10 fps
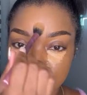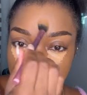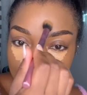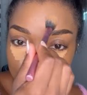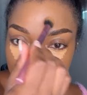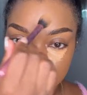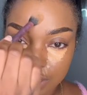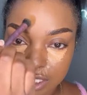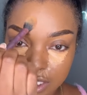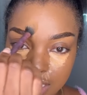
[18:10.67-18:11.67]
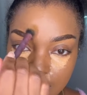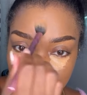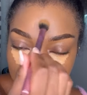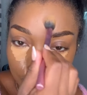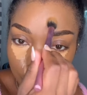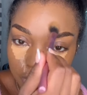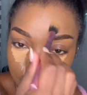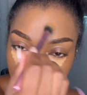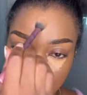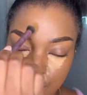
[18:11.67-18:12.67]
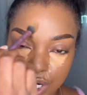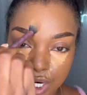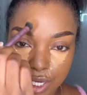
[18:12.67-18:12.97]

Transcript: general, is going to be more for